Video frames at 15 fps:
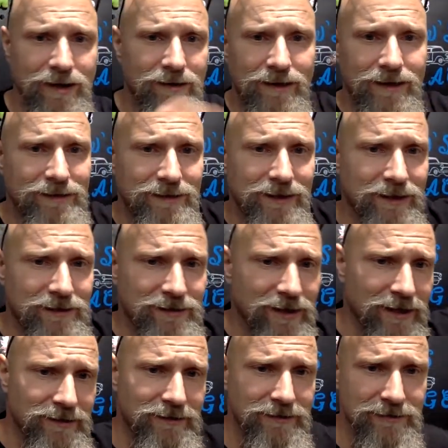And like I said, it
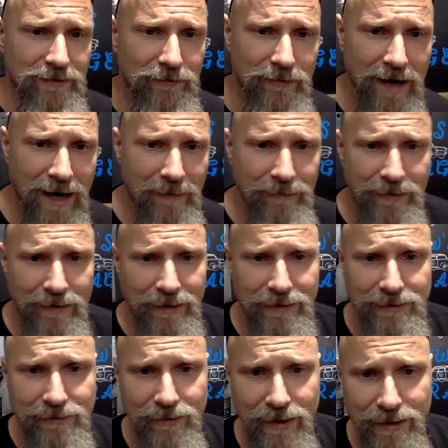changes so rapidly.
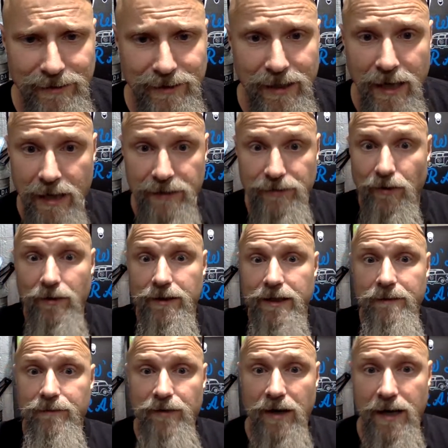It's crazy. It's hard to
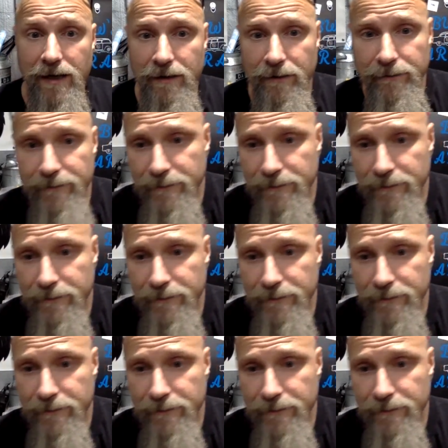keep track of.